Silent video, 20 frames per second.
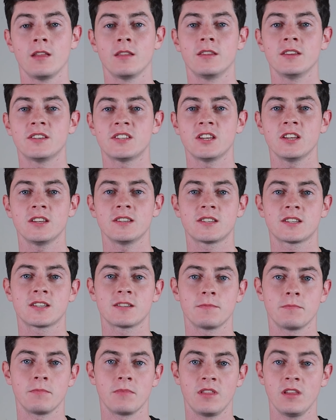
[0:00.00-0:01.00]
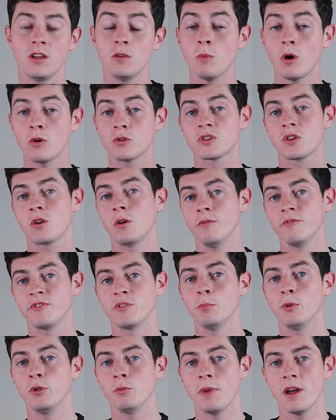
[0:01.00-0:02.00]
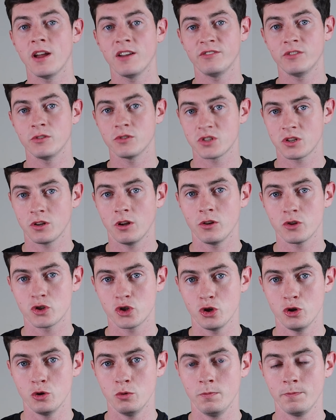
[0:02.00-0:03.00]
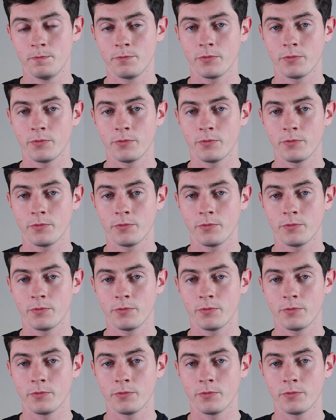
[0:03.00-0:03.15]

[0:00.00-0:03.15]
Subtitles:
This is the most comfortable barefoot style shoe